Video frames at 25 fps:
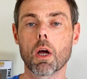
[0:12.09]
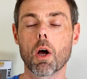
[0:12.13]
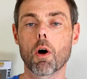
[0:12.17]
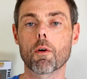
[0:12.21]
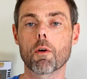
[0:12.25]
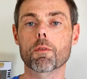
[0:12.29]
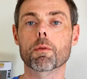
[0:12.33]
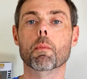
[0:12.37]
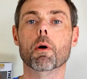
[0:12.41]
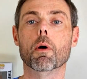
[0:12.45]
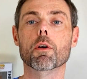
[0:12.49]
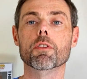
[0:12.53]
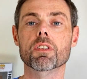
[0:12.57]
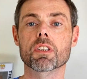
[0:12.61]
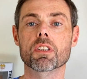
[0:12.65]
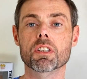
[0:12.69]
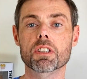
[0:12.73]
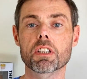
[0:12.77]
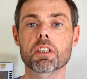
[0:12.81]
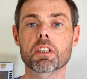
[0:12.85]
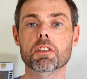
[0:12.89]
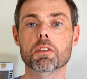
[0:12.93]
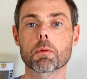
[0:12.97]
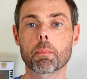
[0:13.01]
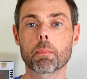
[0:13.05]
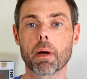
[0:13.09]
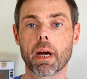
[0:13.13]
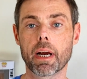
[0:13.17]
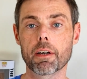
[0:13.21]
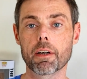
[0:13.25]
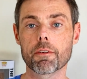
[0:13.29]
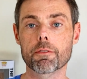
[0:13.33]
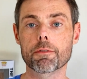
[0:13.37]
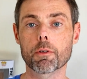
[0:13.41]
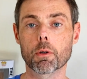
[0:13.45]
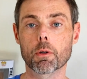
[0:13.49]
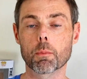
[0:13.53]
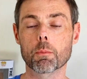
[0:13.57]
of the most
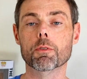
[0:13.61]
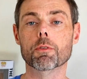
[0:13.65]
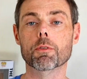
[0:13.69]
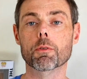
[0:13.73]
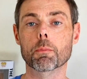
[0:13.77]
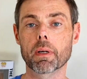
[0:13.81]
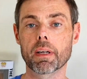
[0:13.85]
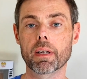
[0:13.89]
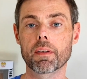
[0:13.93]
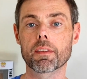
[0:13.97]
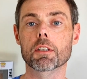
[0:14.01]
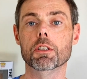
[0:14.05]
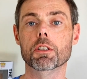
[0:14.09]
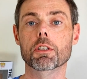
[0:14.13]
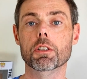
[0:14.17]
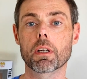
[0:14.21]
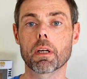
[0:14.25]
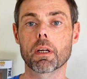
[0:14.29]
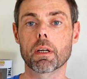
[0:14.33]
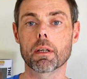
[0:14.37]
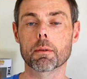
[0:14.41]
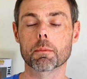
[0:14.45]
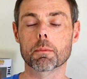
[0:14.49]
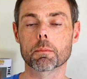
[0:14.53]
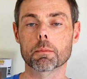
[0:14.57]
anticipated films for me this year.